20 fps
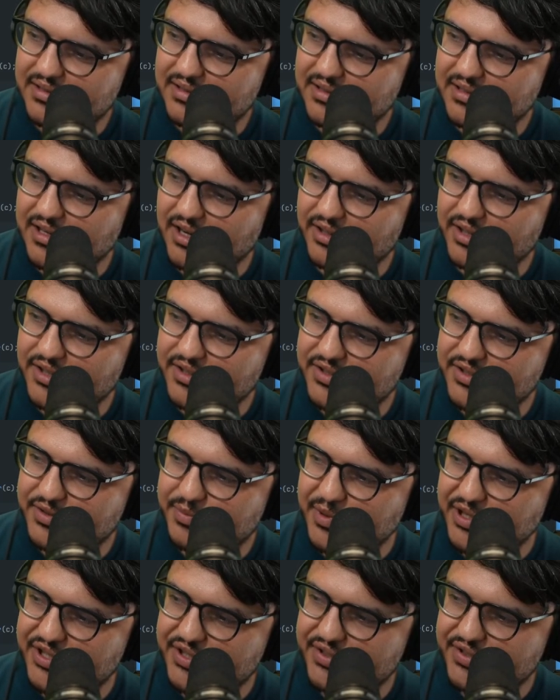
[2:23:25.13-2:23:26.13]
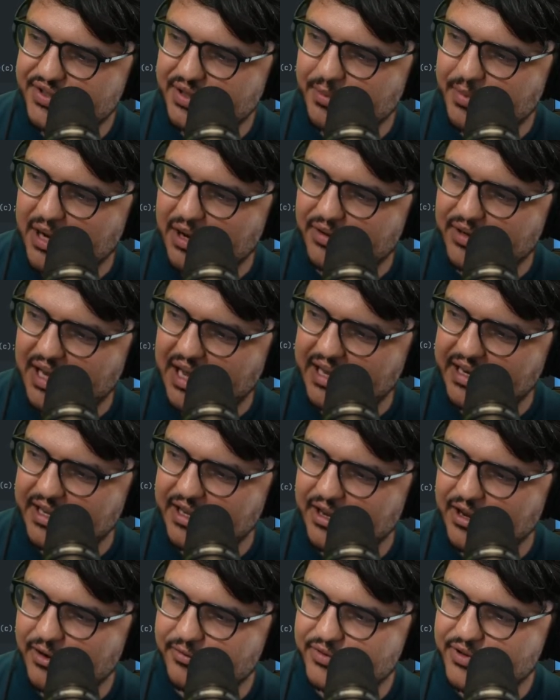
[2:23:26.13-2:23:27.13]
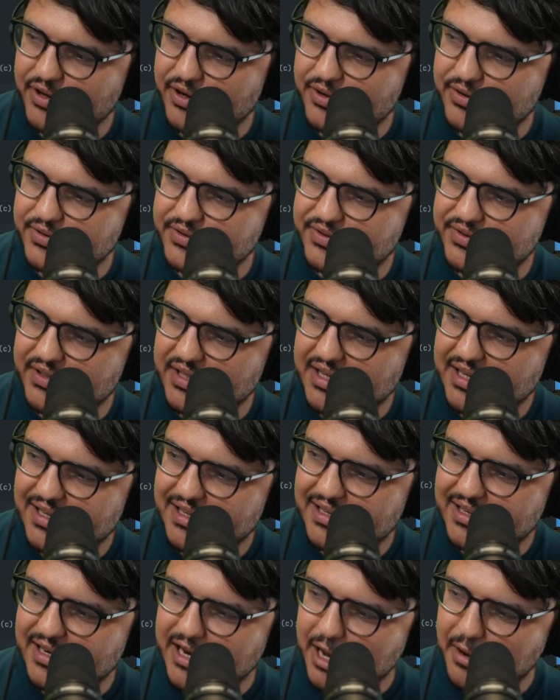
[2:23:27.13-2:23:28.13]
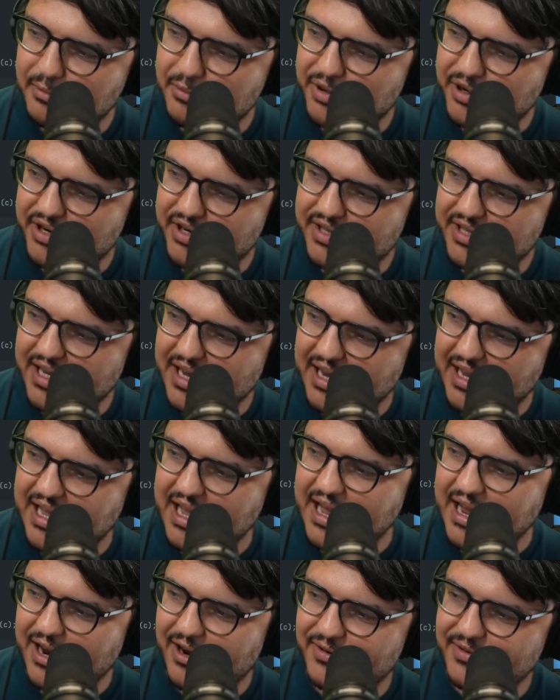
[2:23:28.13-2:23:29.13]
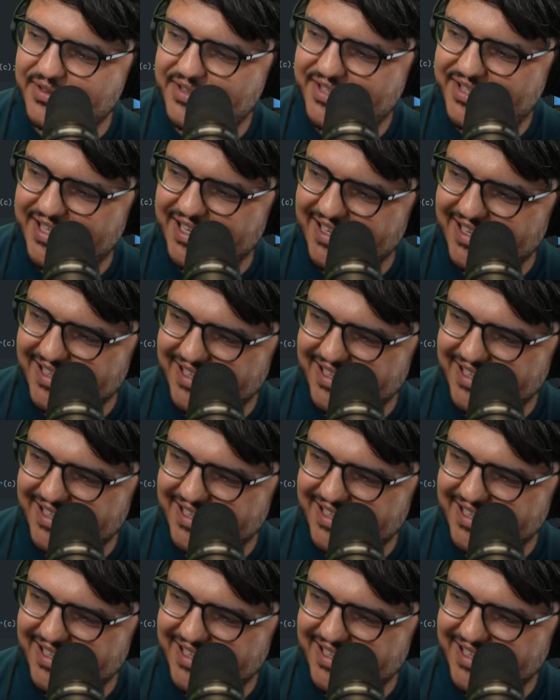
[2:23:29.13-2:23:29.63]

Nothing suspicious about any of those numbered accounts.